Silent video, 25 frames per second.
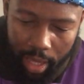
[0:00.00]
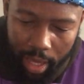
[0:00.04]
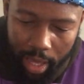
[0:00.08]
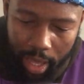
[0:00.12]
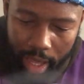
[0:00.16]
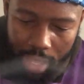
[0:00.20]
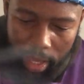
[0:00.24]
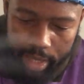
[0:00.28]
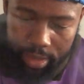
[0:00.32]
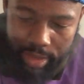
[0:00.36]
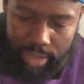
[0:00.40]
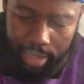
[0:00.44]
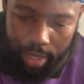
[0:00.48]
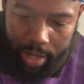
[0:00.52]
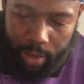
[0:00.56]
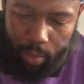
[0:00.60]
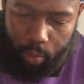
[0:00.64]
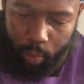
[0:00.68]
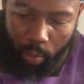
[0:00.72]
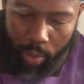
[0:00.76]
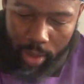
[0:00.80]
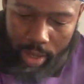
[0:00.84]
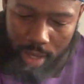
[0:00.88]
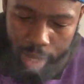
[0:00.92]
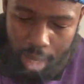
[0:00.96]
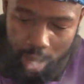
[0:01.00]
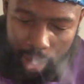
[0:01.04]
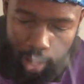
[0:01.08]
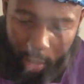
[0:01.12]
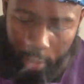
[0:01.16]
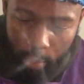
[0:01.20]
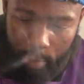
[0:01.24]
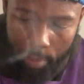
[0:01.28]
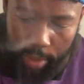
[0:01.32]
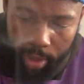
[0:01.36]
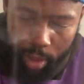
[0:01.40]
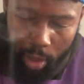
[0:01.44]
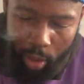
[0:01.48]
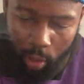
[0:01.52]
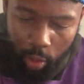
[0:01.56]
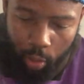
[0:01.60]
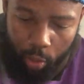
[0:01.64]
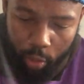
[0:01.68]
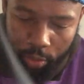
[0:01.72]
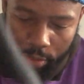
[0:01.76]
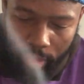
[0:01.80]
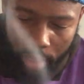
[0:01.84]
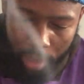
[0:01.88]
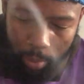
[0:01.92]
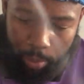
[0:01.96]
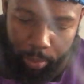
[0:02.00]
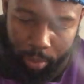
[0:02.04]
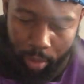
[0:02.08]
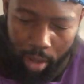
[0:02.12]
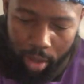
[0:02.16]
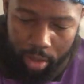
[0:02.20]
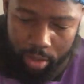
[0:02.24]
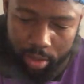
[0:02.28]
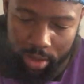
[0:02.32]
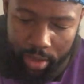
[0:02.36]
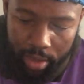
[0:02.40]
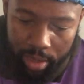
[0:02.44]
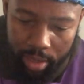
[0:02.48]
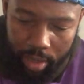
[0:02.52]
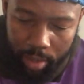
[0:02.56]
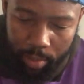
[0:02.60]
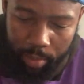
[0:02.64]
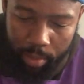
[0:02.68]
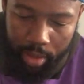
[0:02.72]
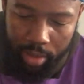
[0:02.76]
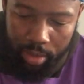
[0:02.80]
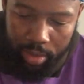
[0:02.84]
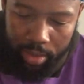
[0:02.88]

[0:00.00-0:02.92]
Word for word: As they went out, behold, they brought to him a